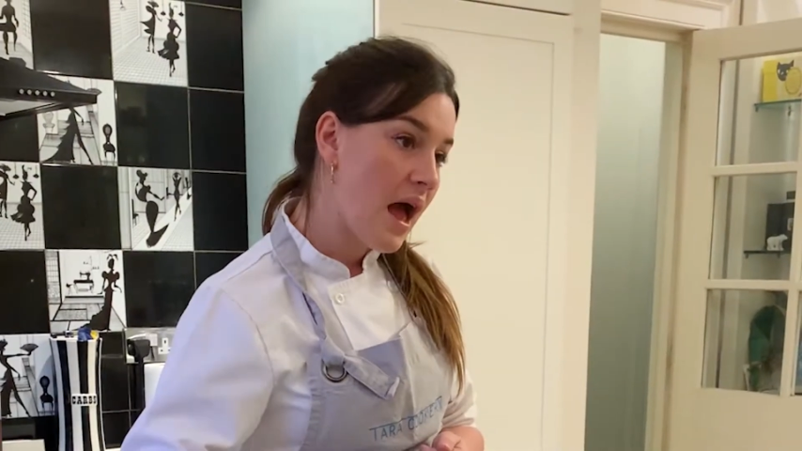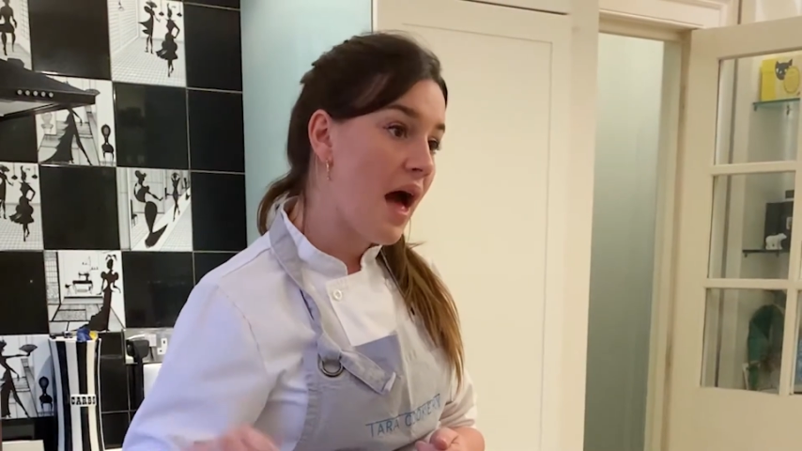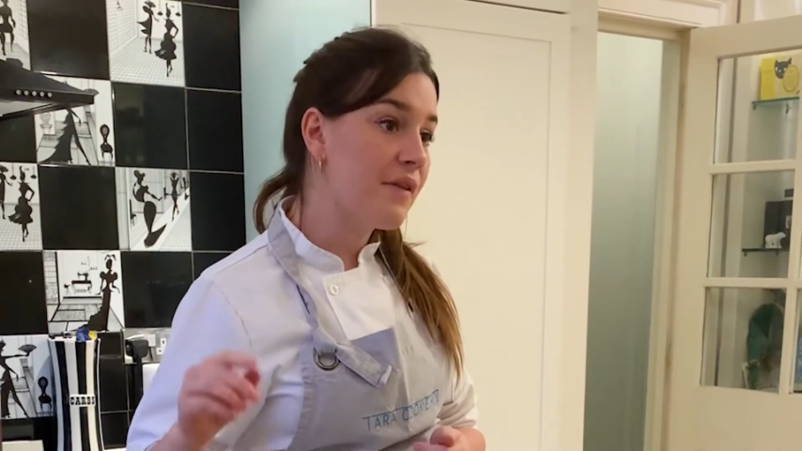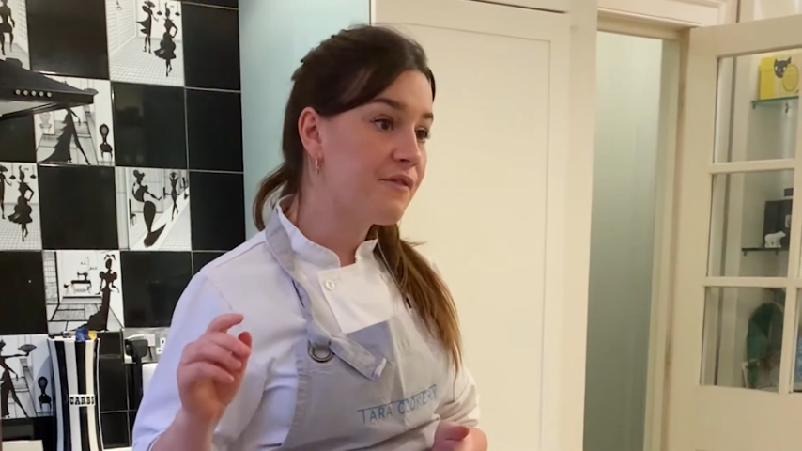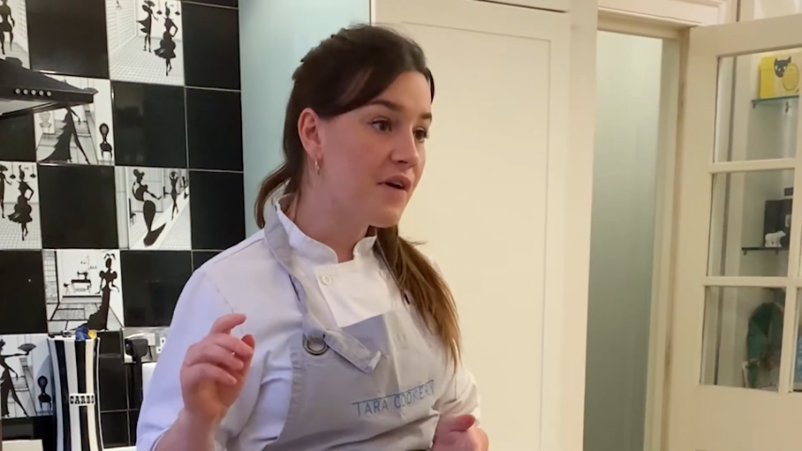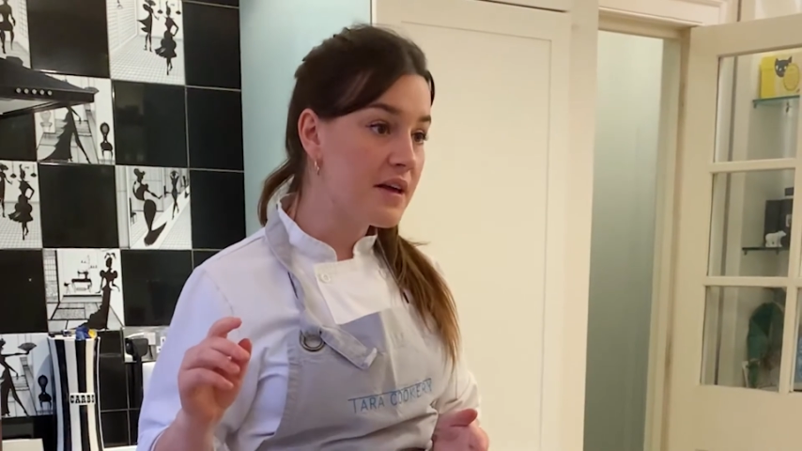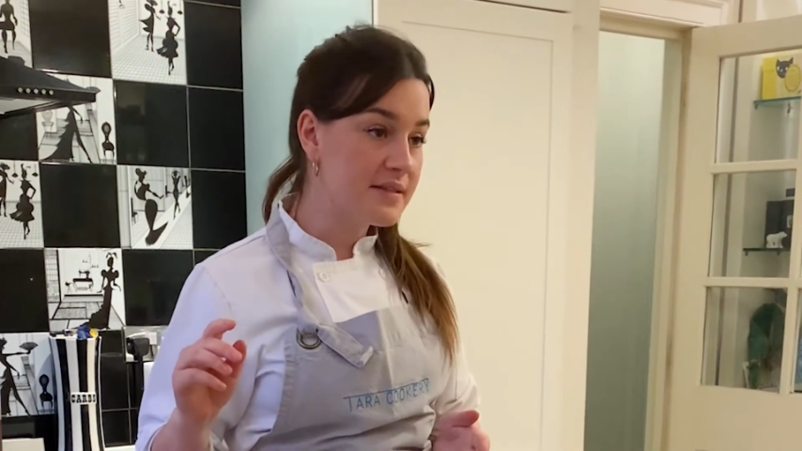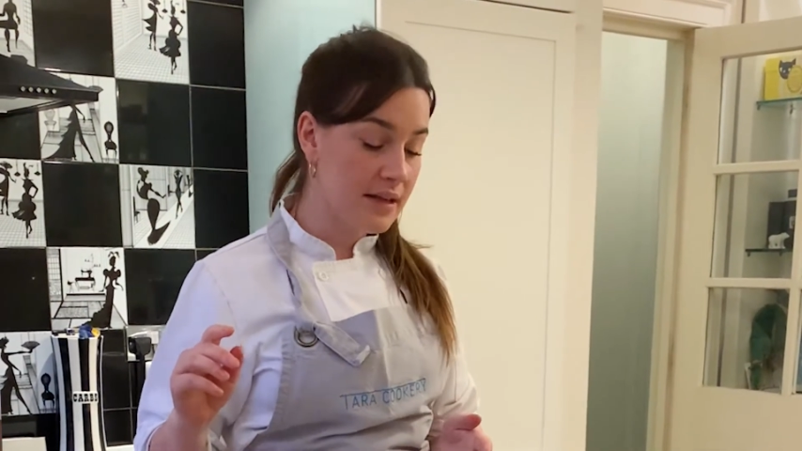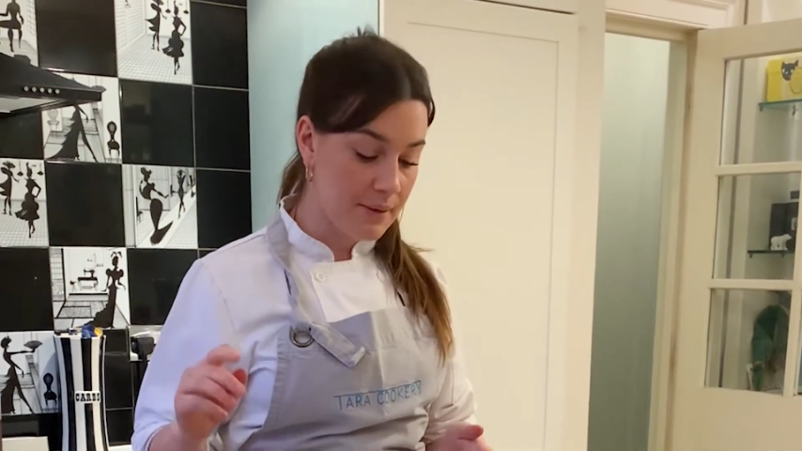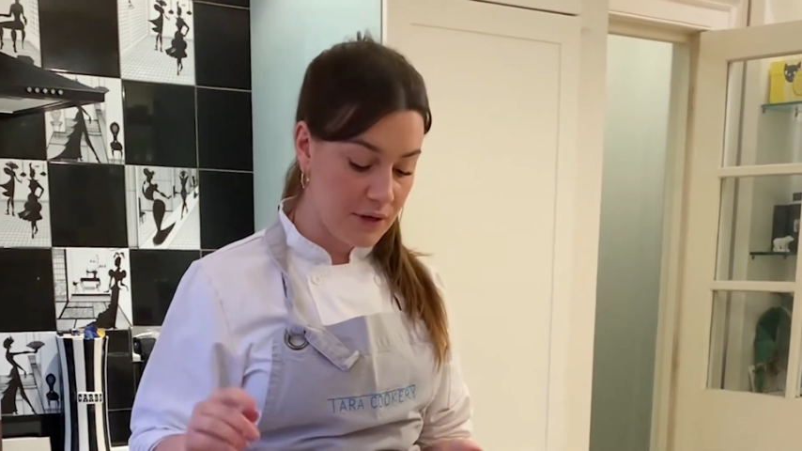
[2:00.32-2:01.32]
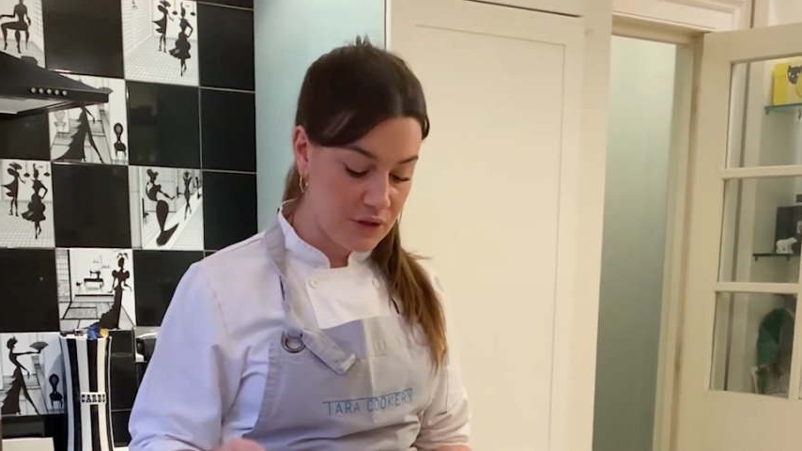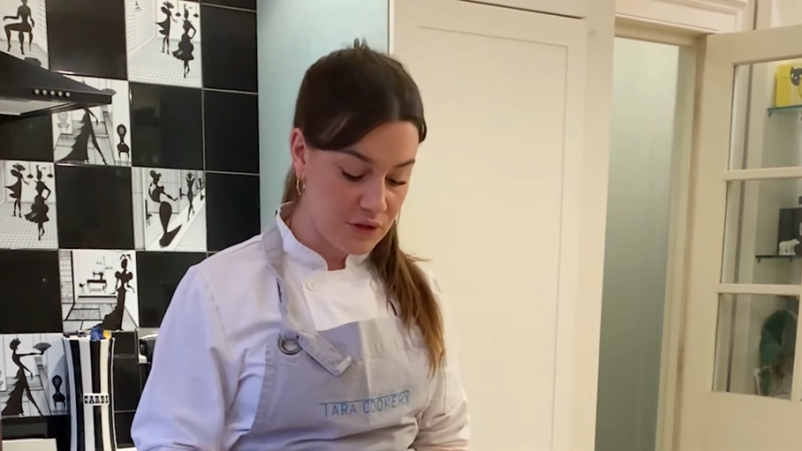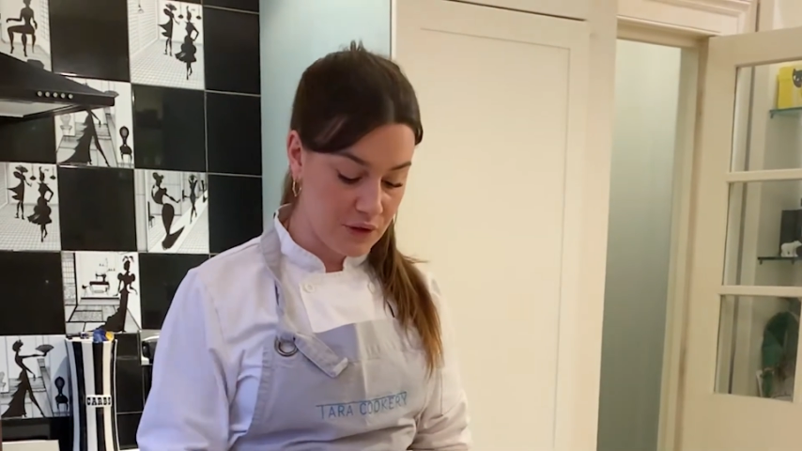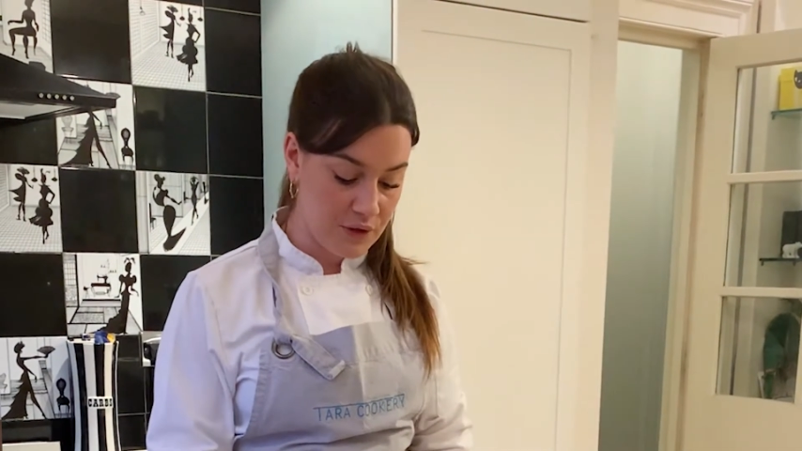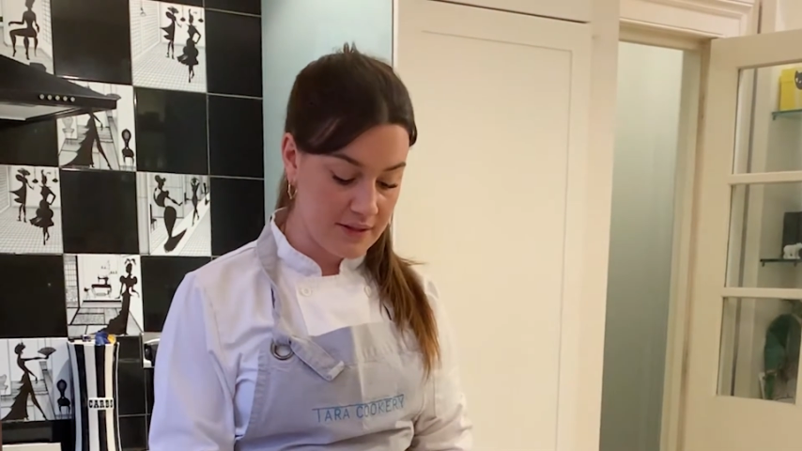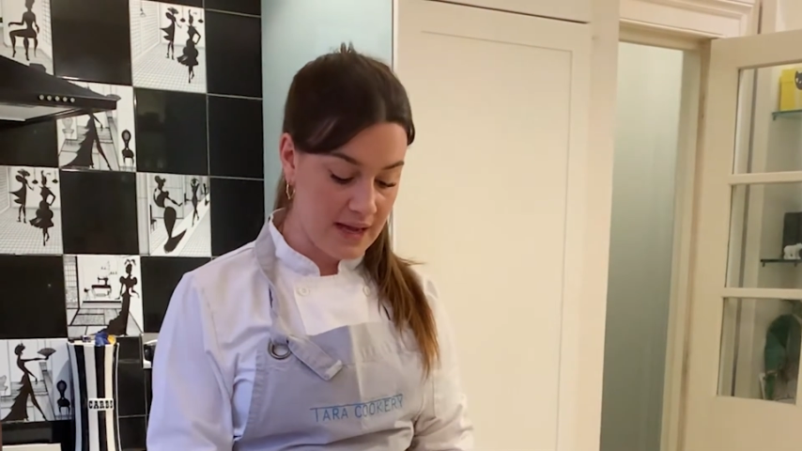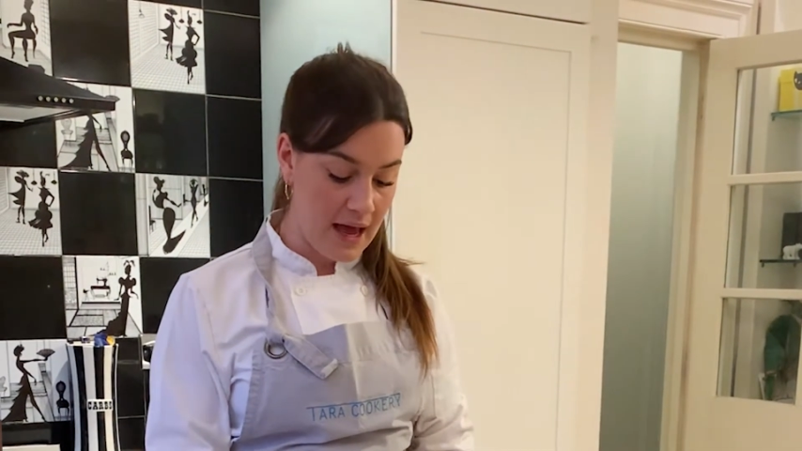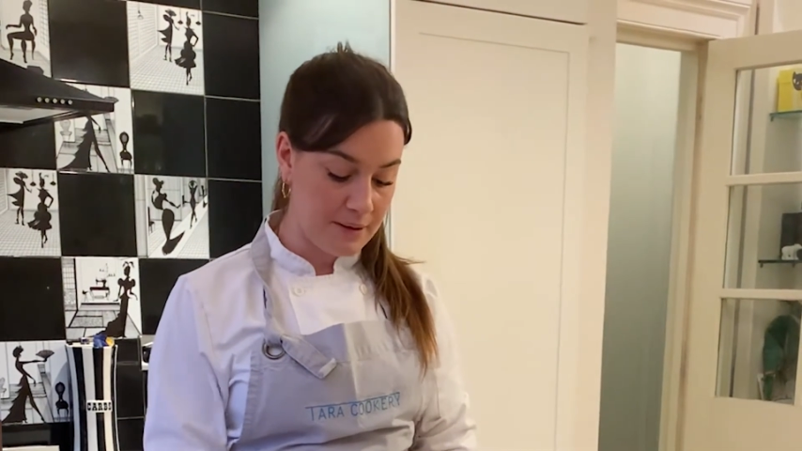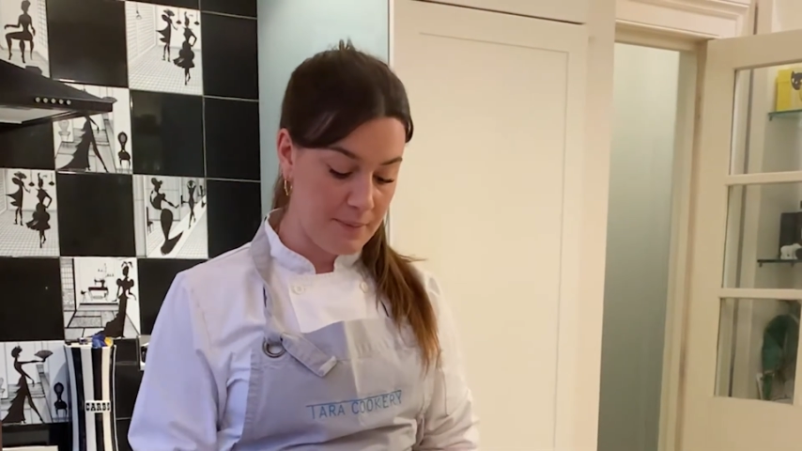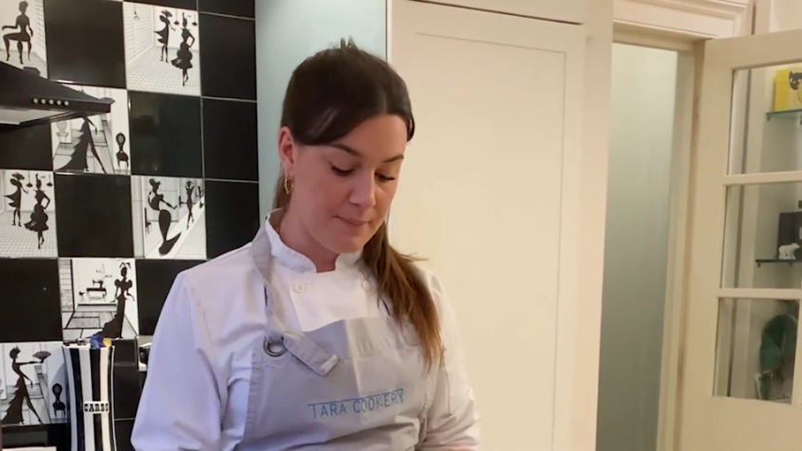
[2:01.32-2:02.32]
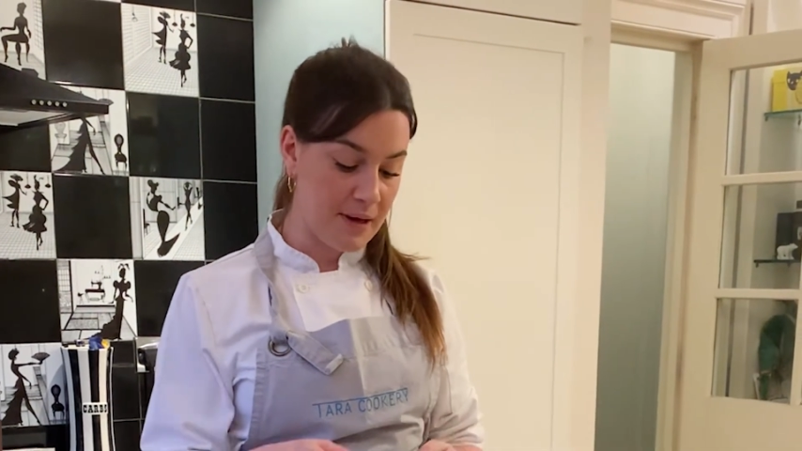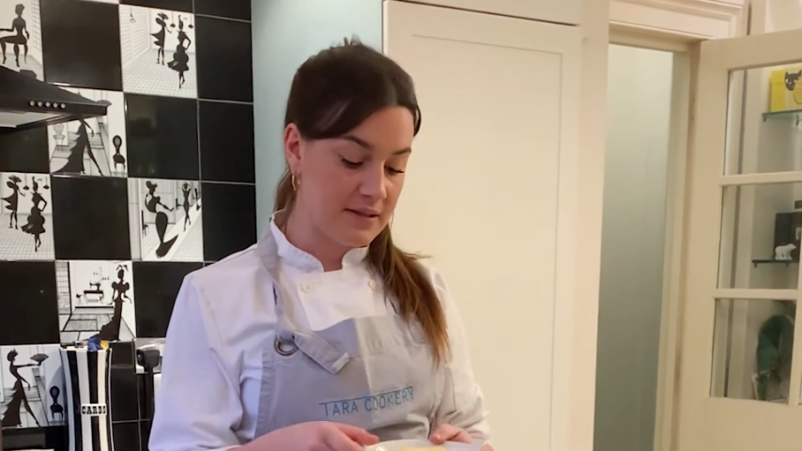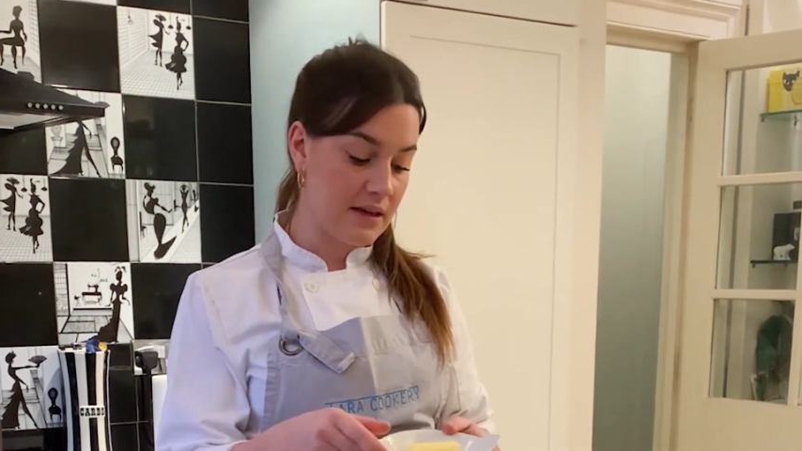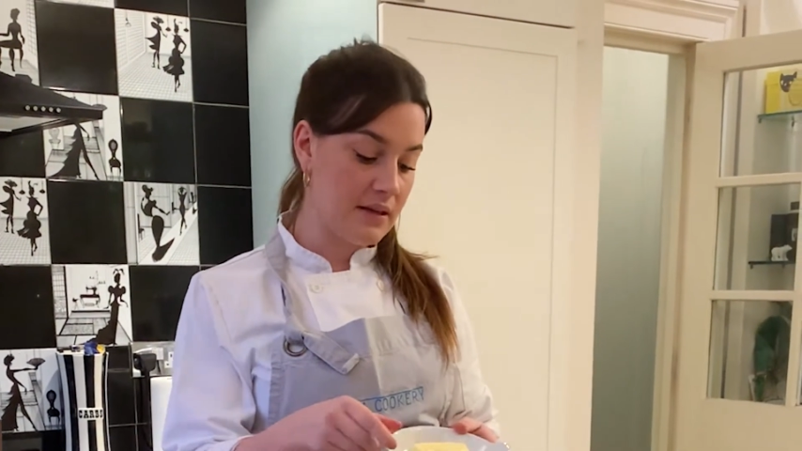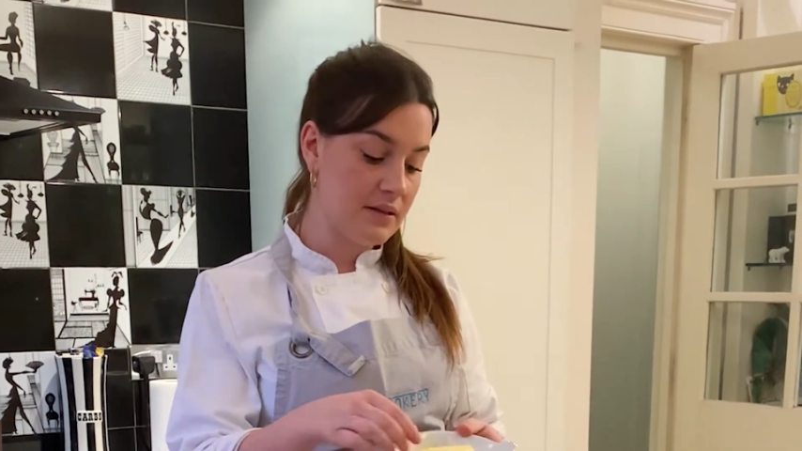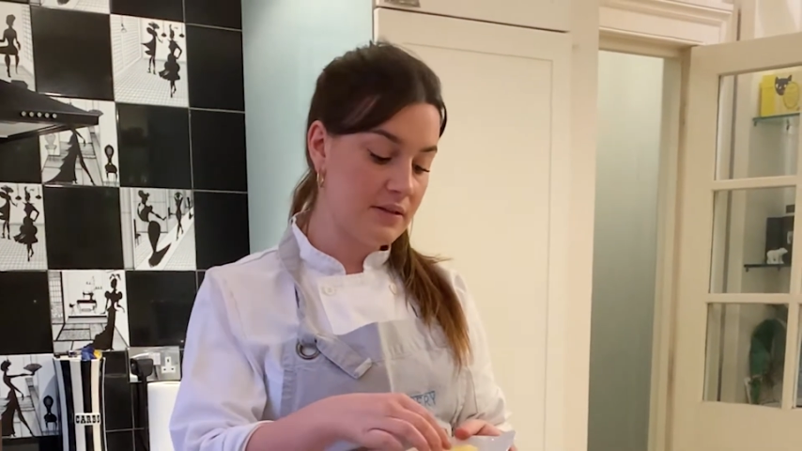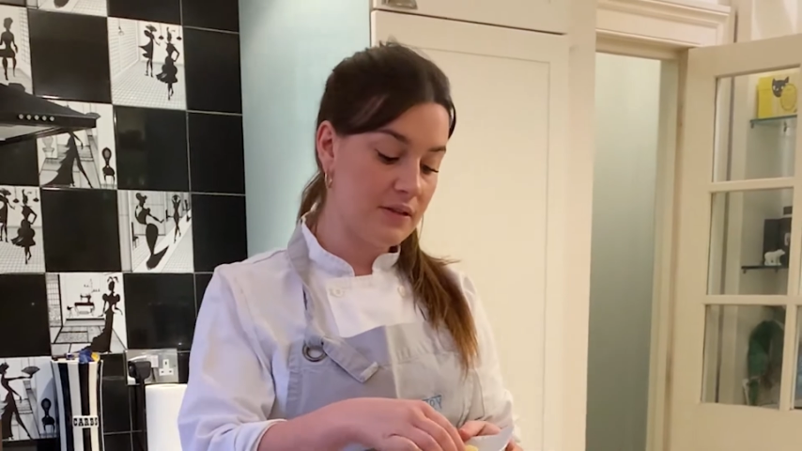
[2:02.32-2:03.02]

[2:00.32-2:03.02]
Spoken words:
And the first thing I'm gonna do is add my butter.